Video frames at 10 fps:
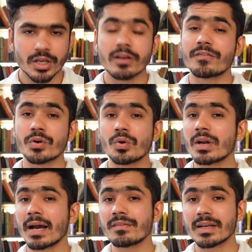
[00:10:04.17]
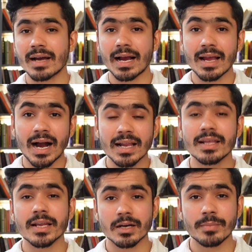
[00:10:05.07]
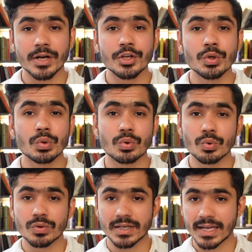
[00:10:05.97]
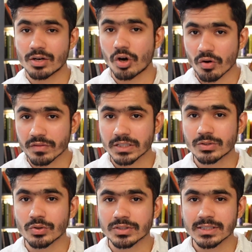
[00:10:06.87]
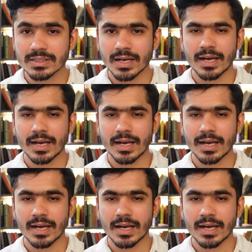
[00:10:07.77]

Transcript: If you don't have, then I highly recommend you to take all of these courses,